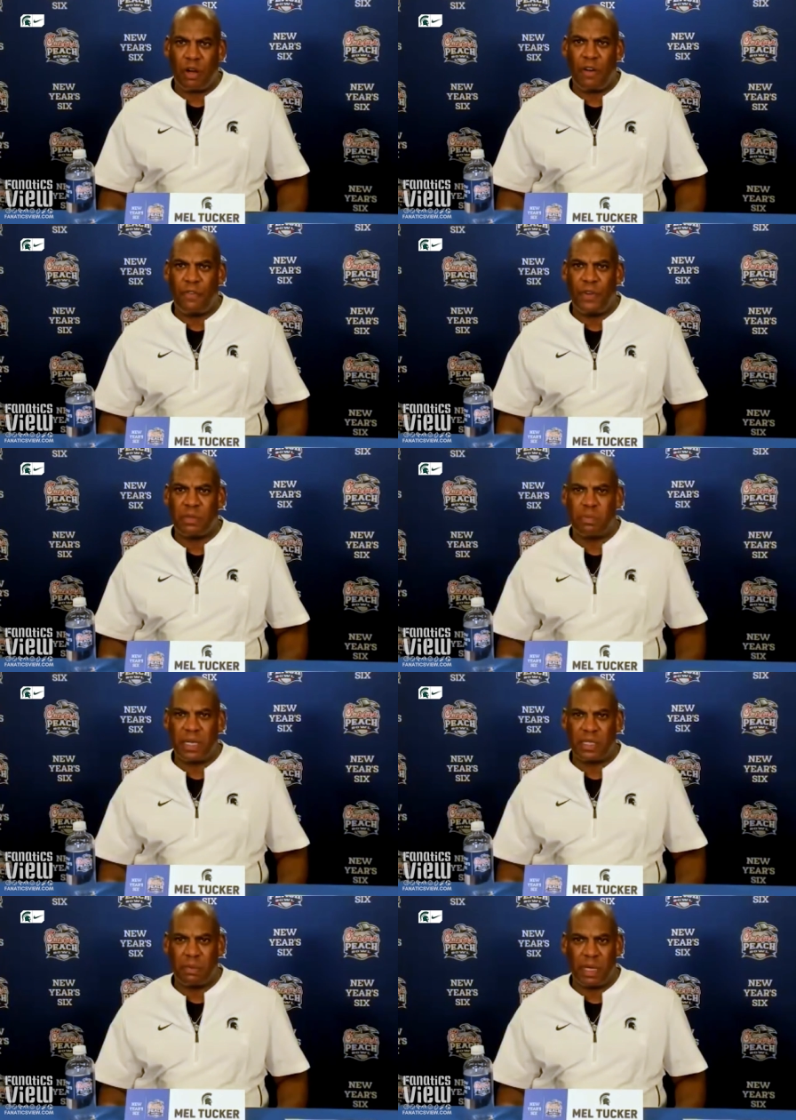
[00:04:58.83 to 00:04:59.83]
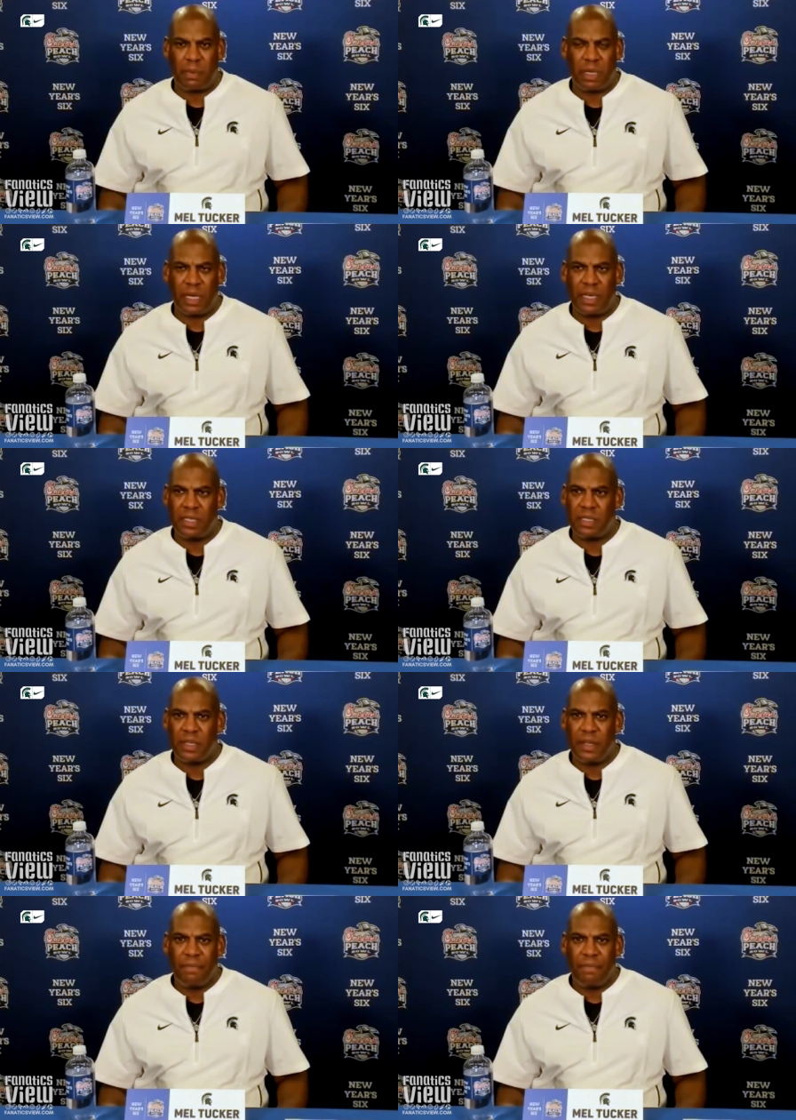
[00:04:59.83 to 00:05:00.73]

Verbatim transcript: our offense, make some big plays,